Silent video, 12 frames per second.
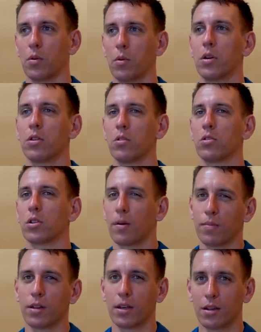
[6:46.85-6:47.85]
We want to do
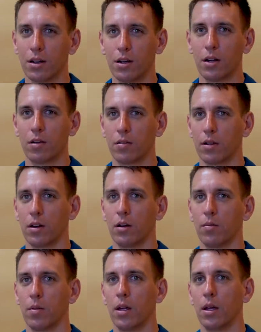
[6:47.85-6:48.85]
something, you know, to
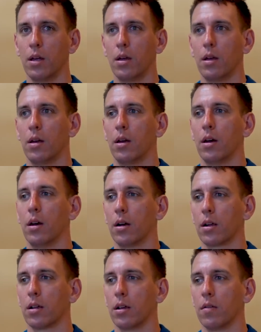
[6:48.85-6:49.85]
help
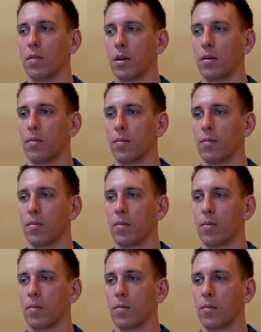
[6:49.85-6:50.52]
give them,